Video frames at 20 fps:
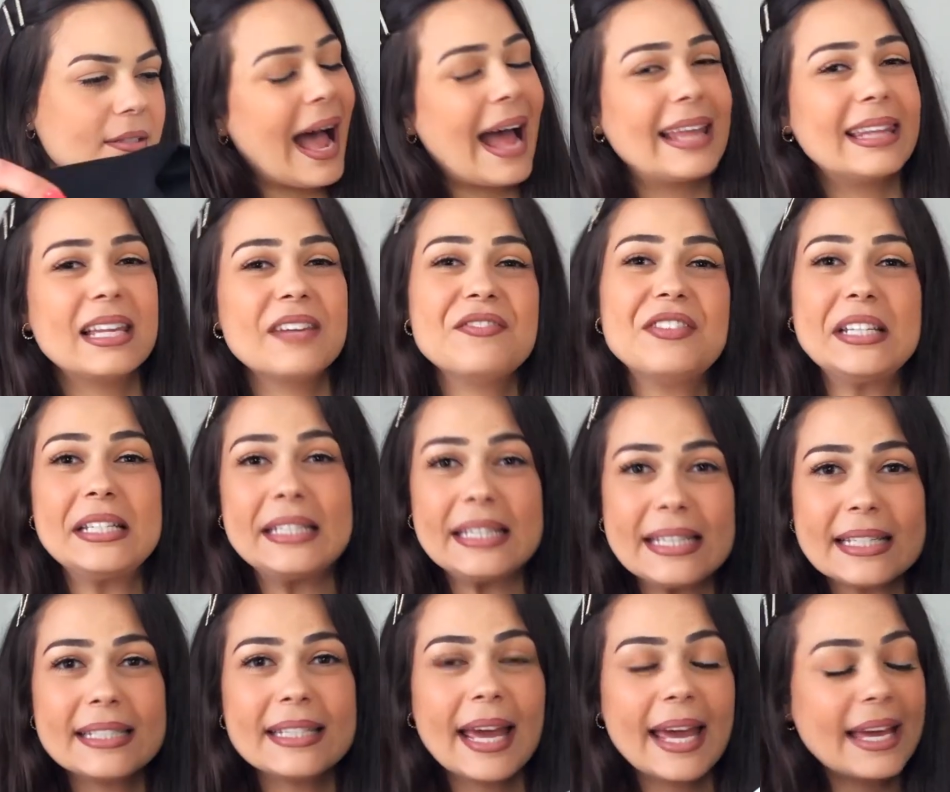I love the
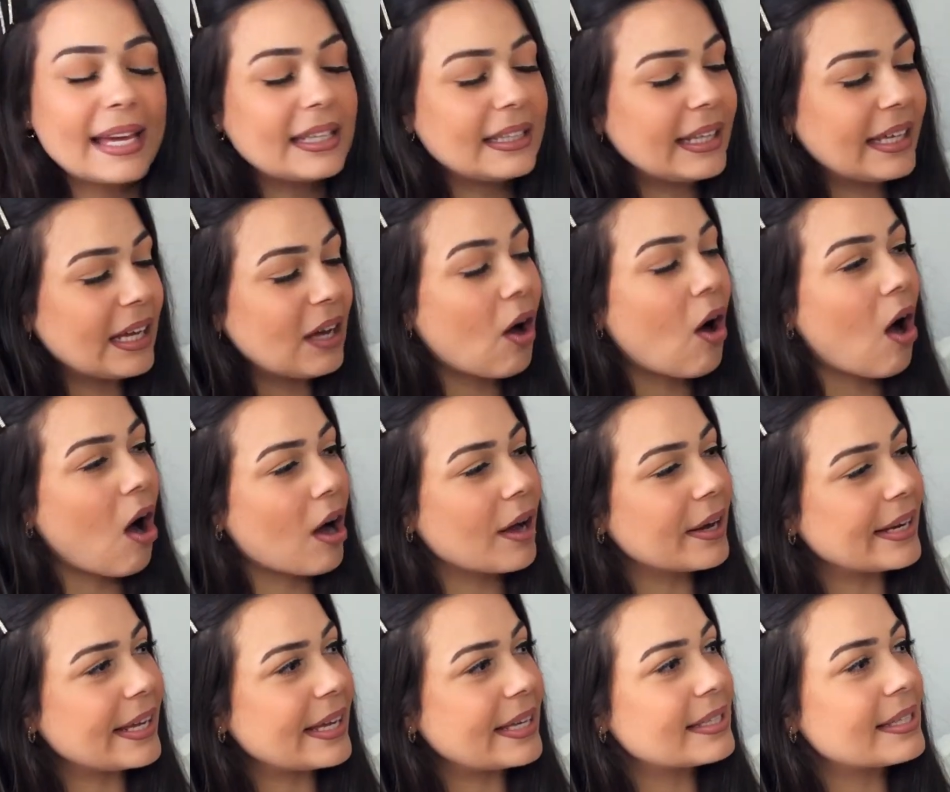detailing on
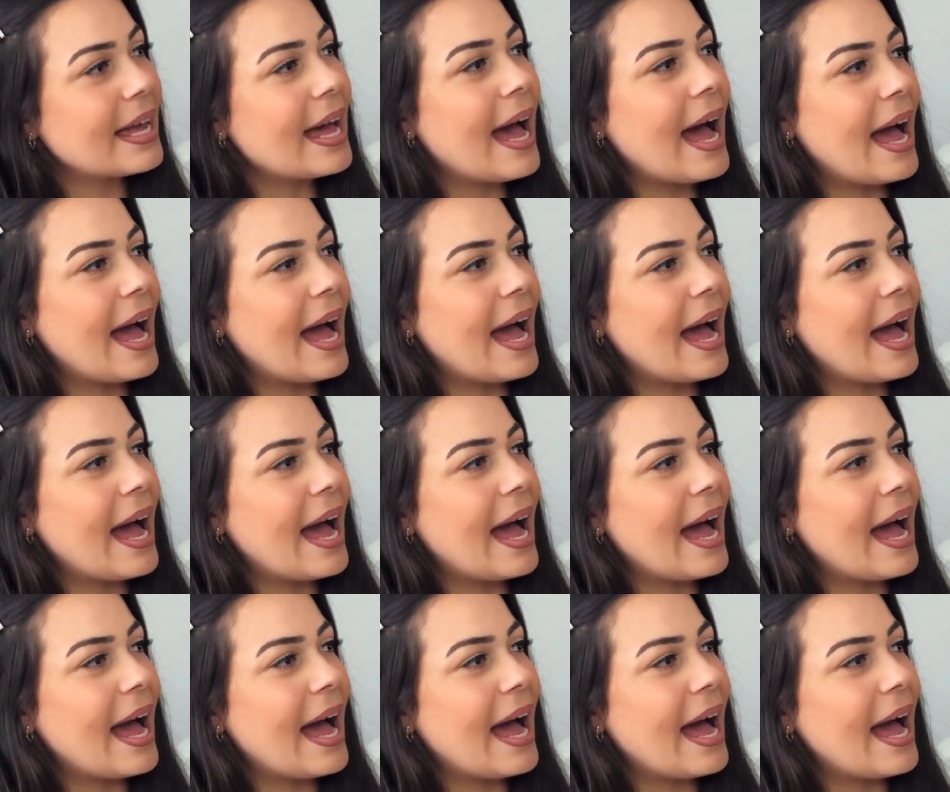it.